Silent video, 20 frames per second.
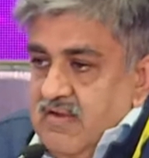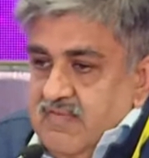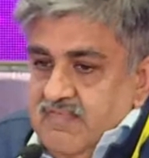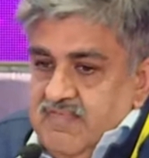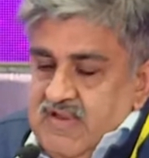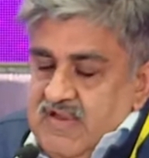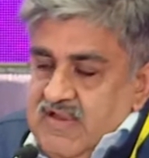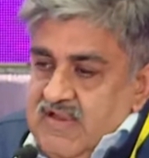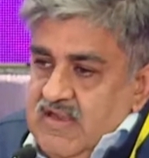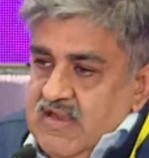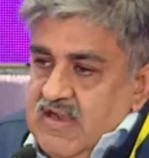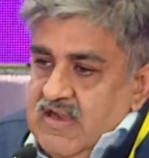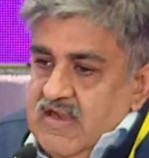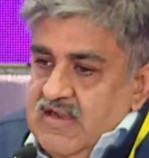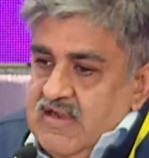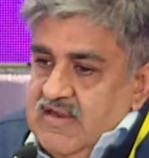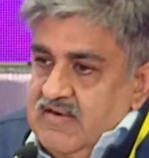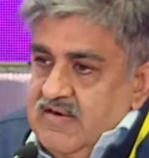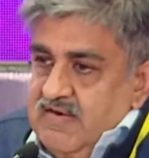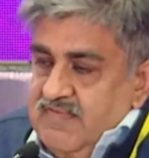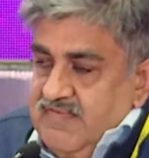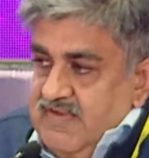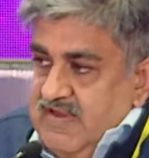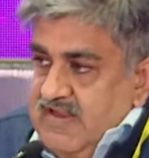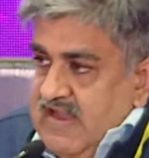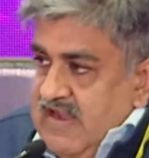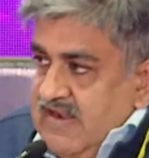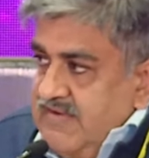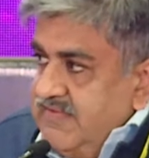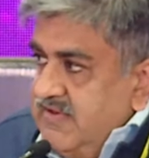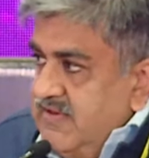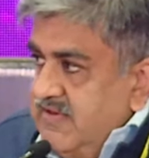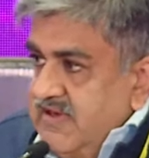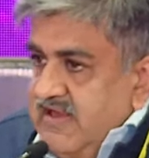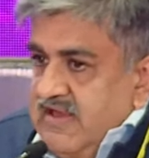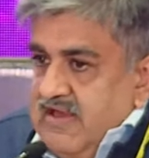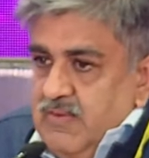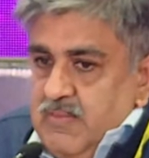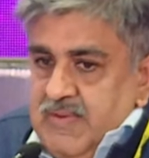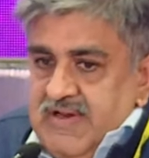We have the
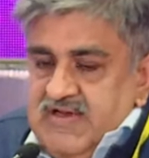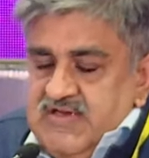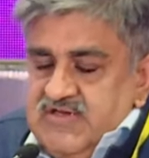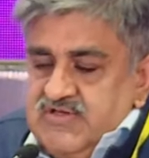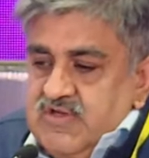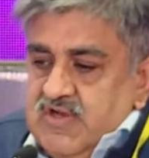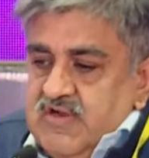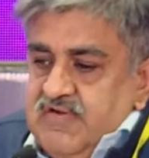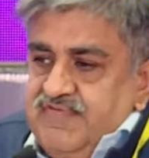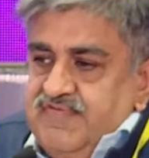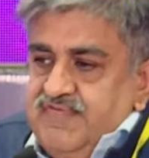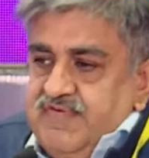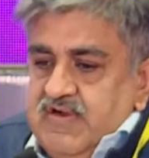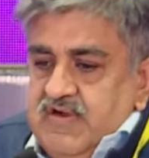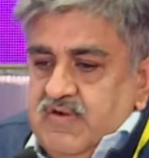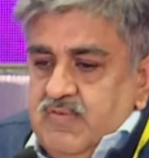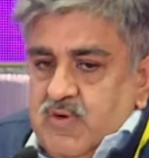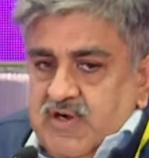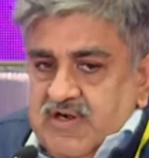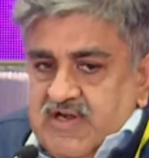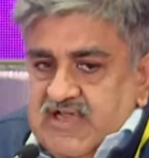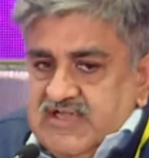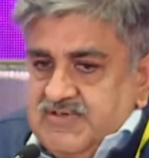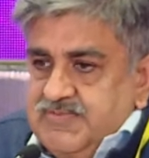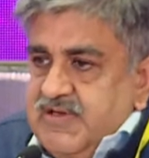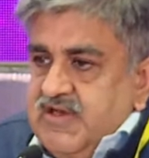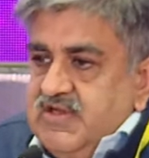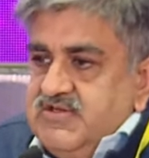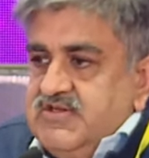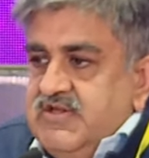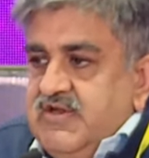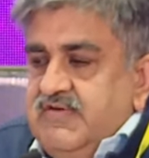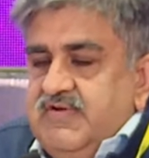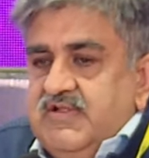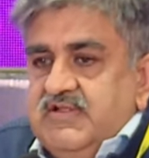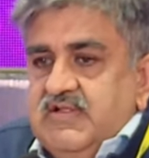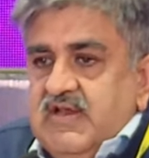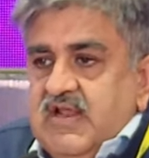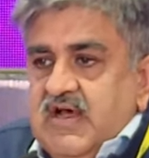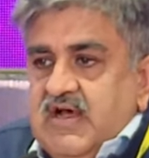tailwinds of what has been achieved
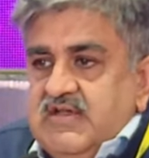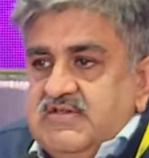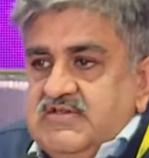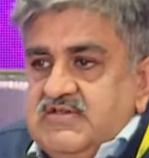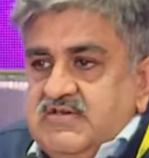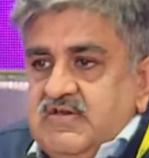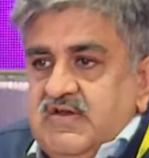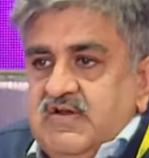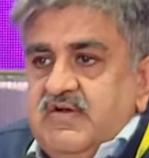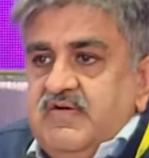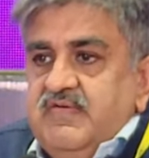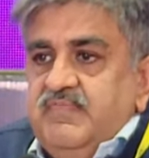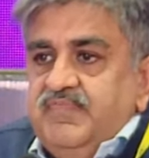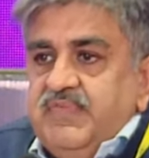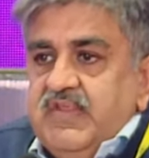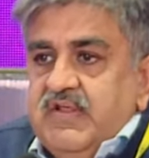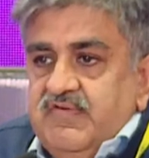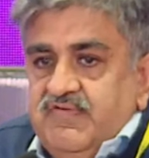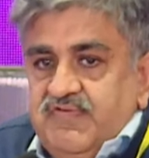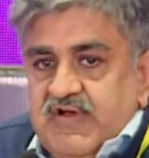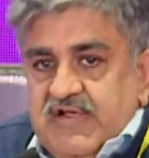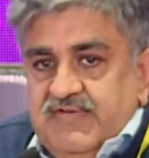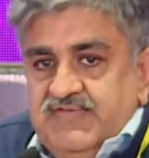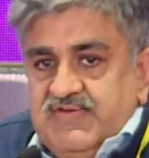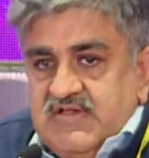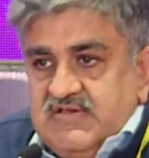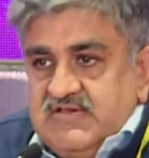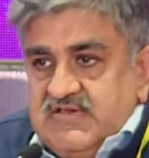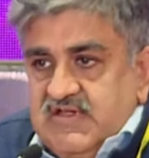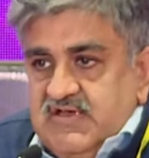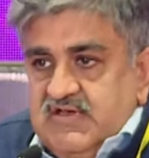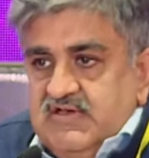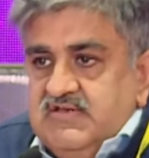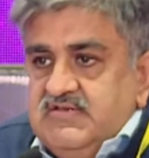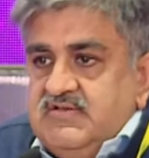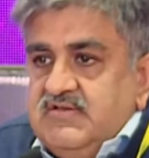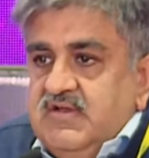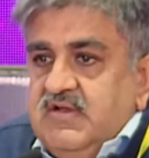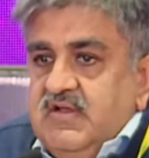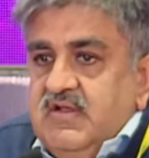in the last 5-6
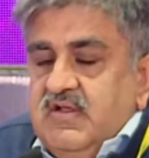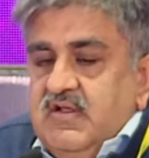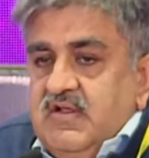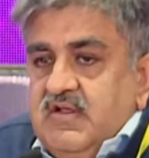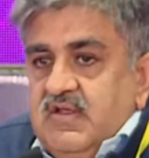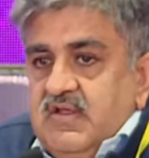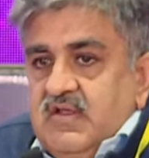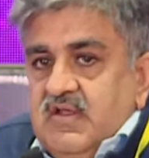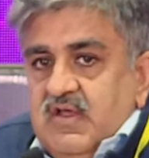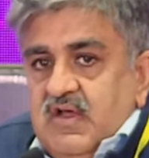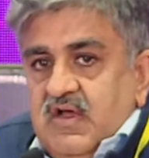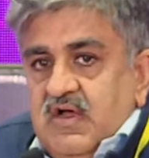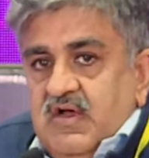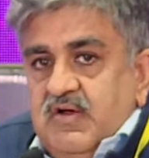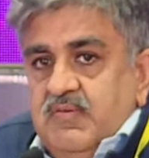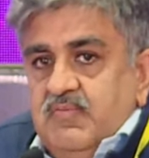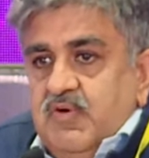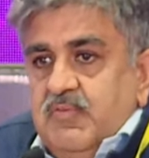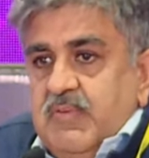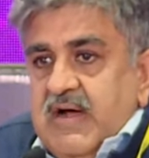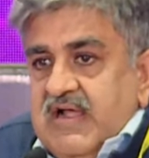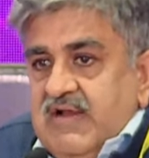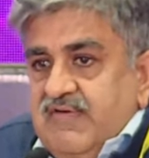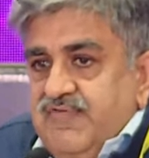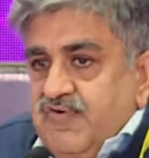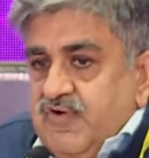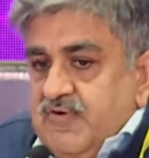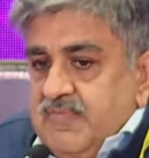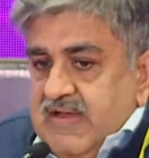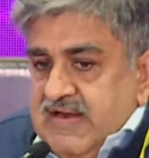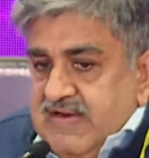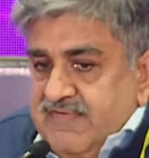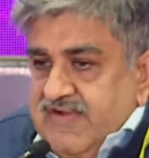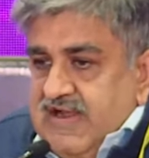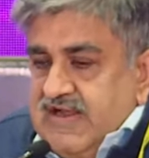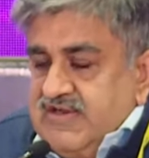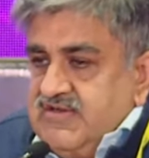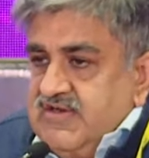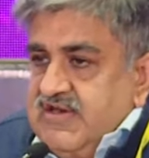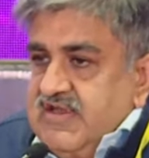years. Mobile phone
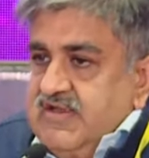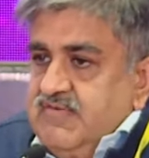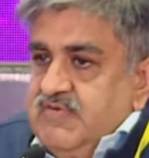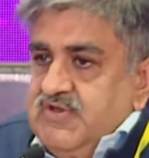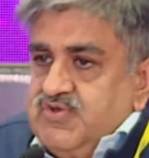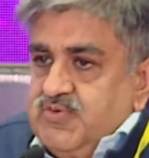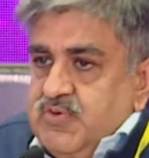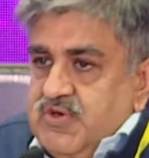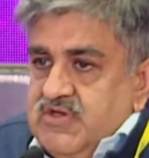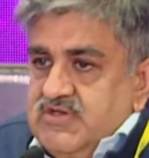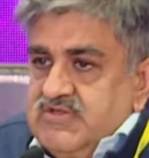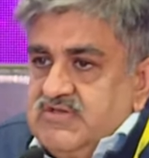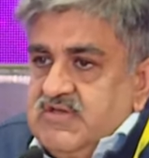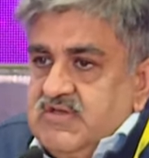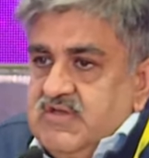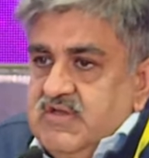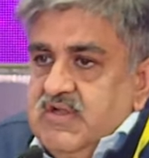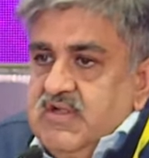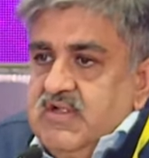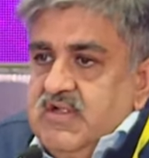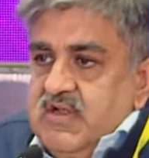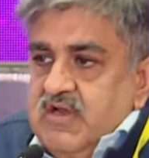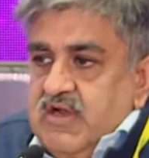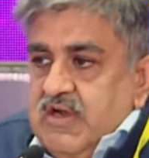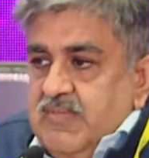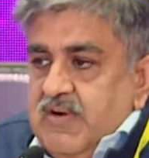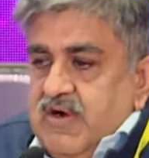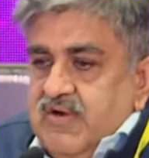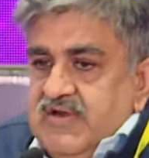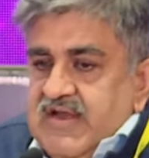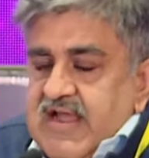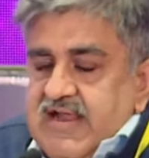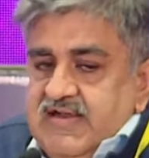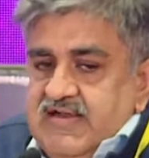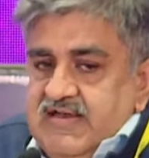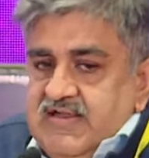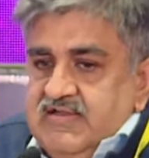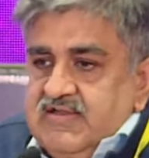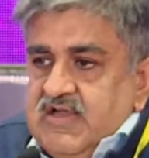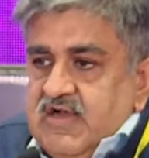manufacturing, which was about
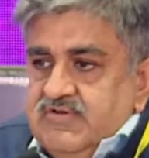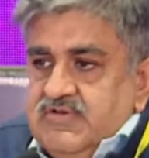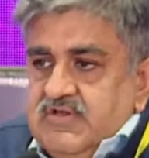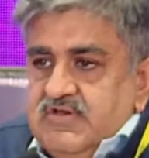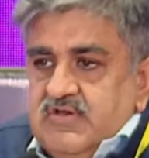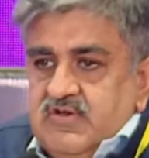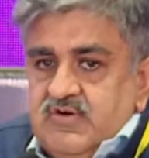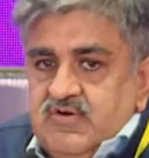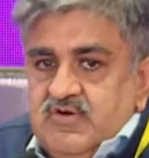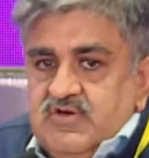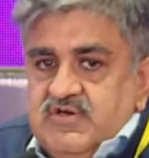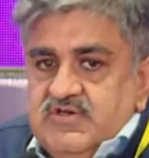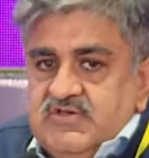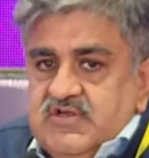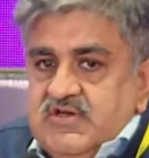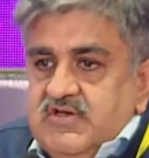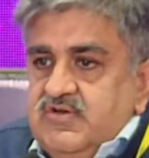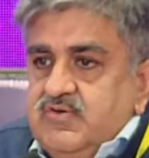19,000 crores in